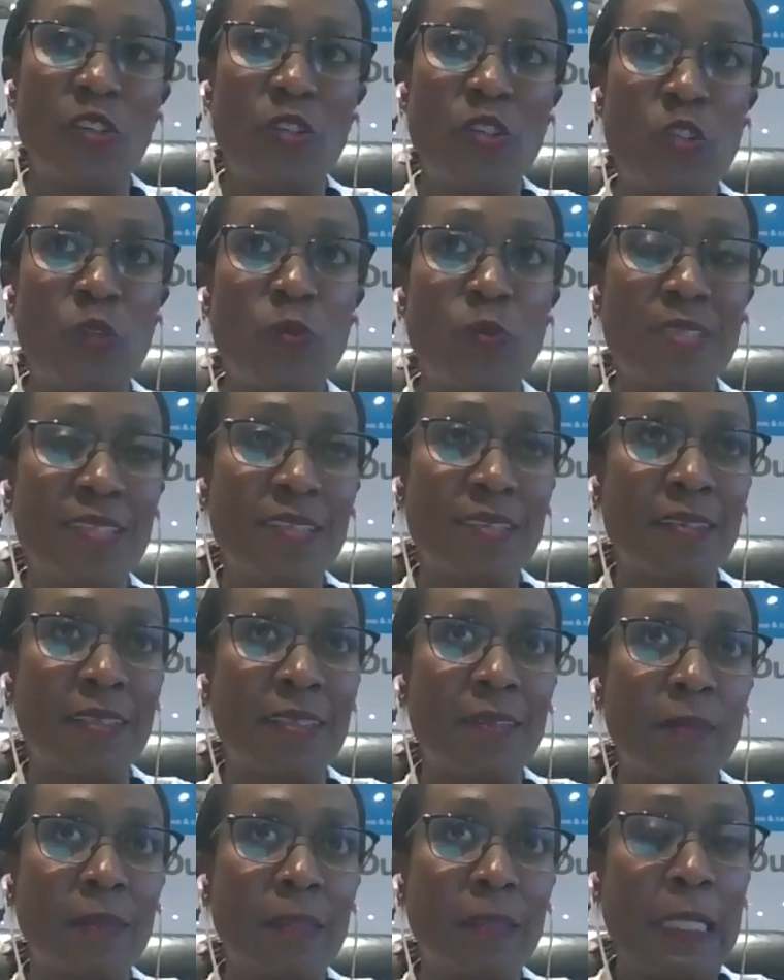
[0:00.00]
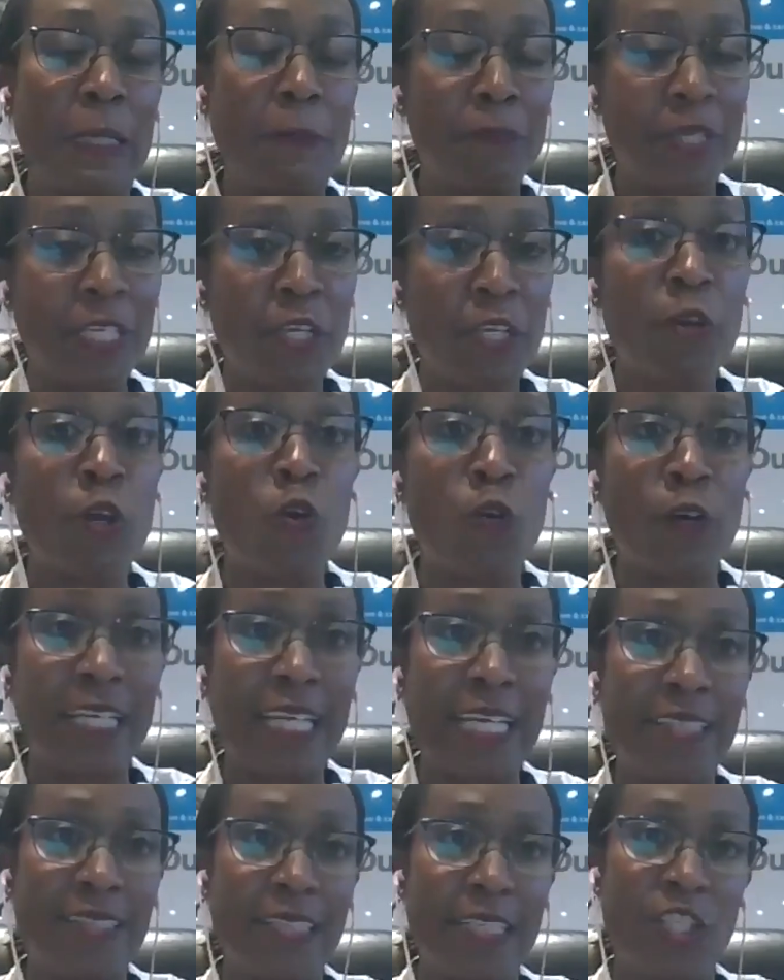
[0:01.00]
due to company
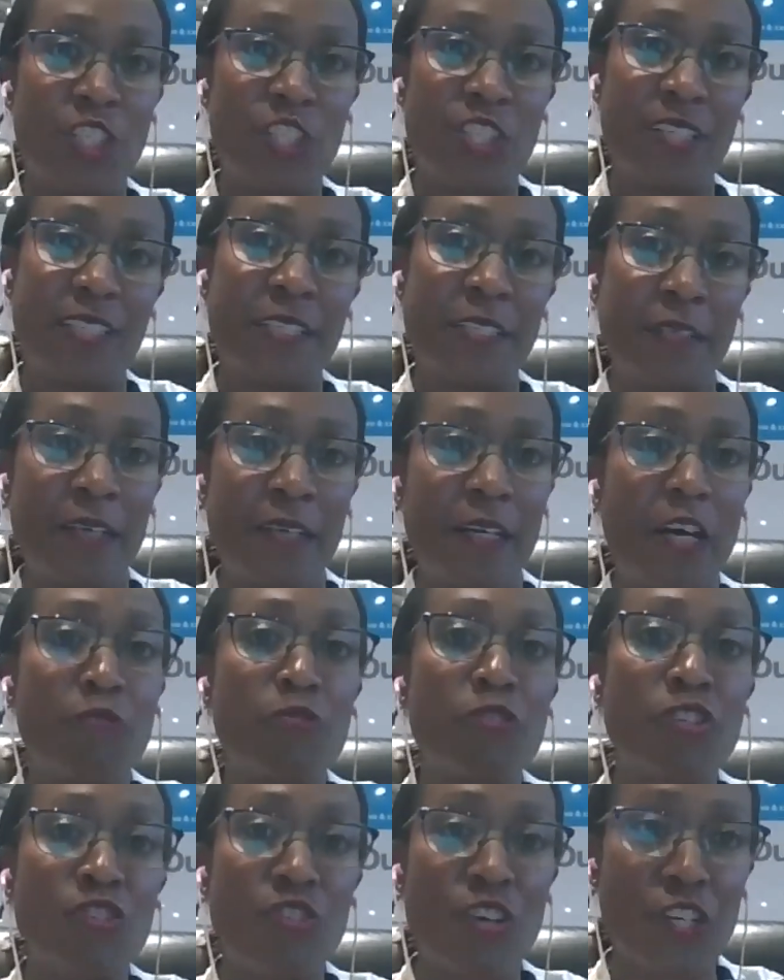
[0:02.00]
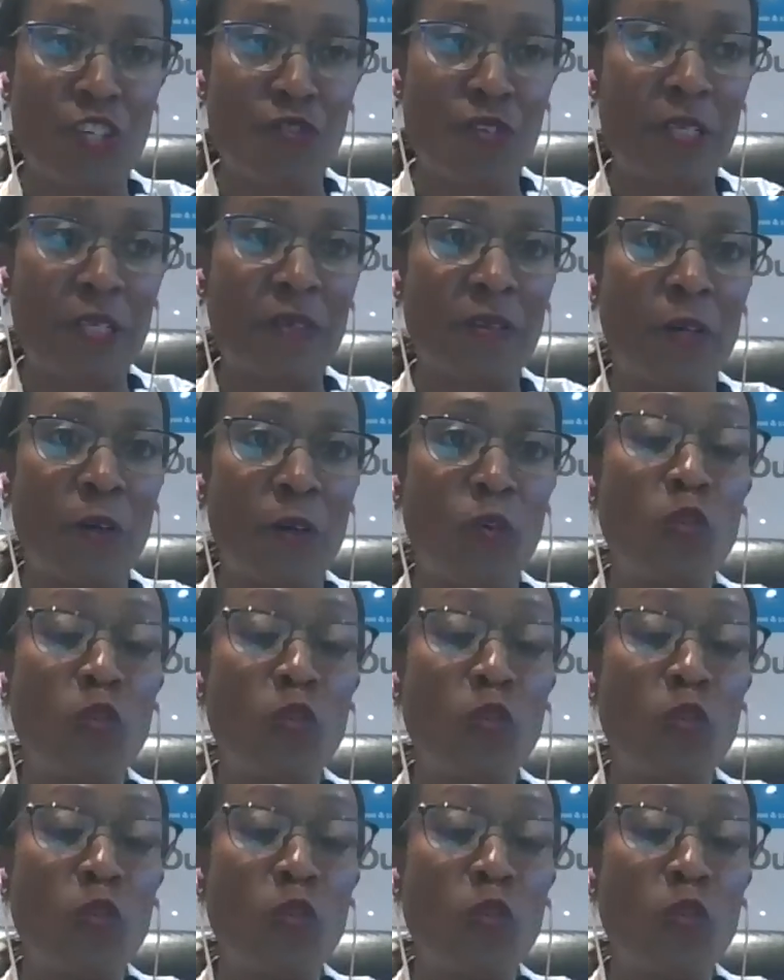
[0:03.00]
reorganization and restructuring,